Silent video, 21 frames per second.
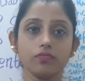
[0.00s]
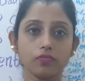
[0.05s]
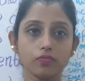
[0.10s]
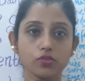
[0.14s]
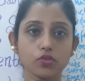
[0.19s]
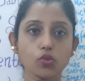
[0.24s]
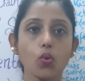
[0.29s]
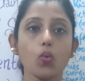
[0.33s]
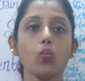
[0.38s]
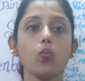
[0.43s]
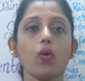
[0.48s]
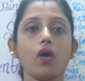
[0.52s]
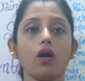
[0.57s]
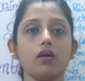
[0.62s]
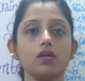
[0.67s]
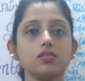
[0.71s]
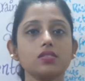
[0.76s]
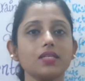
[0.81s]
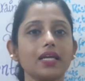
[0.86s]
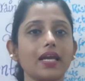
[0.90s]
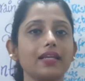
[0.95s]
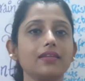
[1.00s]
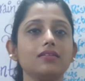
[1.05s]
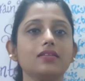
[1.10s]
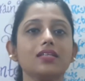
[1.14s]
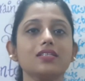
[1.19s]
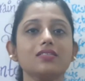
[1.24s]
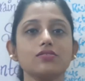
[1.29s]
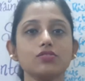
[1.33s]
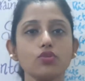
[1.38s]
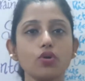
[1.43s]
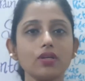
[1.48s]
so vast and
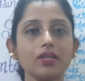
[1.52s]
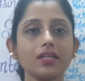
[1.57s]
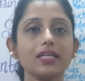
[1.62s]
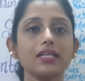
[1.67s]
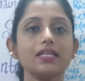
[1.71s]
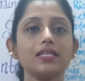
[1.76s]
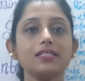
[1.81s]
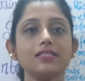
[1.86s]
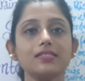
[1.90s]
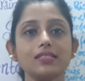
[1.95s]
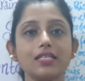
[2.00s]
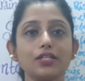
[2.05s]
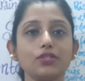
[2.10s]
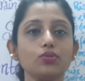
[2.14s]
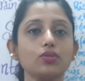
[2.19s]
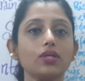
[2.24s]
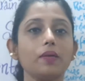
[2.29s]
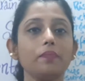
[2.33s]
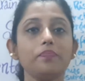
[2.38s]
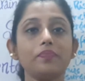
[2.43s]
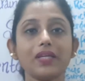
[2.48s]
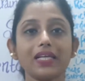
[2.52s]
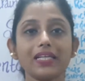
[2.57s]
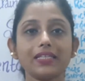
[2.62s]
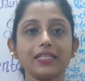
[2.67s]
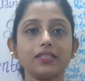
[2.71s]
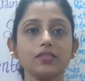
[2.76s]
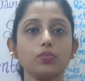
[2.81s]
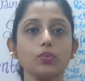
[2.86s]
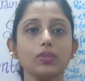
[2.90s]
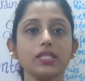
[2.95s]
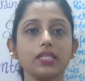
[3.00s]
it's not easy to complete
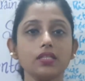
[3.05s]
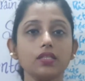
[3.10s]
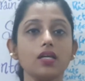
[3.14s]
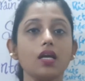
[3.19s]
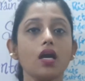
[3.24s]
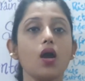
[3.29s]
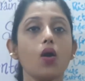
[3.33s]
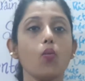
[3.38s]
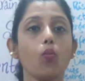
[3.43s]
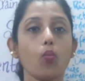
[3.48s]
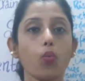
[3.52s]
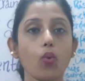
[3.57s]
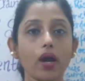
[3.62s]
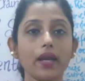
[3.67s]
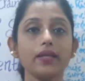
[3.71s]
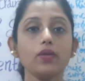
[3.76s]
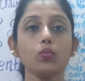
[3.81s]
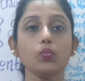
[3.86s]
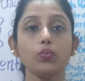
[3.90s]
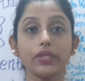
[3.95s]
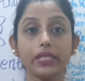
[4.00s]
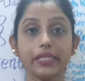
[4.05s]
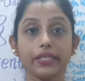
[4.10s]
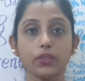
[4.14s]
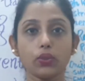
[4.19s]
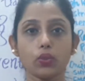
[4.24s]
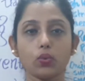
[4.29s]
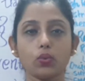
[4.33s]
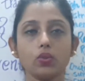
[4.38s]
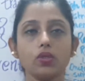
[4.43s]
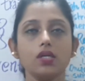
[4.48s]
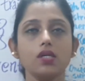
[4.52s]
it within one video.